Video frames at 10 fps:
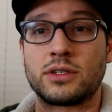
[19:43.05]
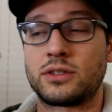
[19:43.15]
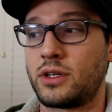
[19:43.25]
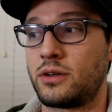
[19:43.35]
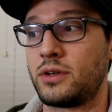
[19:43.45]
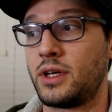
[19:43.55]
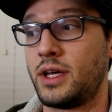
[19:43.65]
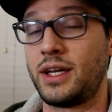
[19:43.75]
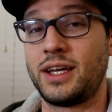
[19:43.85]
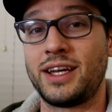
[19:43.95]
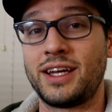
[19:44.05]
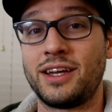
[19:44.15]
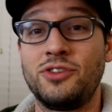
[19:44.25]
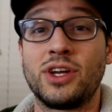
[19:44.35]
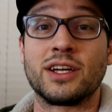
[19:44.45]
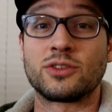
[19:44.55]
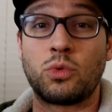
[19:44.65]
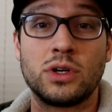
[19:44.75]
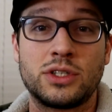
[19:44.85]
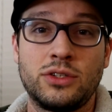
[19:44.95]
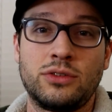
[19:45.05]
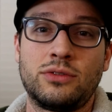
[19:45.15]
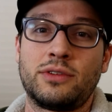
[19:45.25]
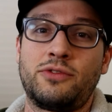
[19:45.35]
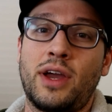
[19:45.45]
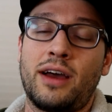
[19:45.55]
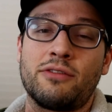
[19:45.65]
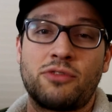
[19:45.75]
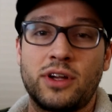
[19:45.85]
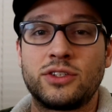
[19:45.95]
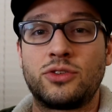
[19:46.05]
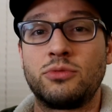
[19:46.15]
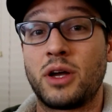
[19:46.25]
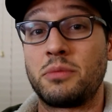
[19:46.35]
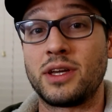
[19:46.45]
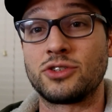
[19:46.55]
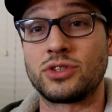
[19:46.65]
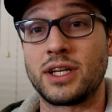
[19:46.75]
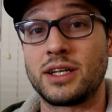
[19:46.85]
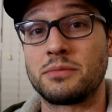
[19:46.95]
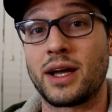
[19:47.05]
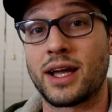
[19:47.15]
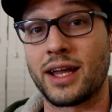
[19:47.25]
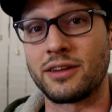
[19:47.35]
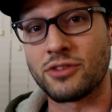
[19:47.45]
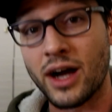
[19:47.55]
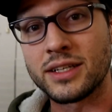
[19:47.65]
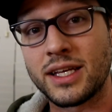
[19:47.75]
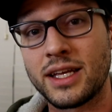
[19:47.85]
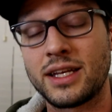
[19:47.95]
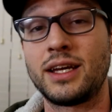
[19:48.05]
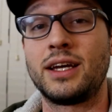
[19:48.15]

So if you guys want to, if you have friends who might be interested in my kind of content,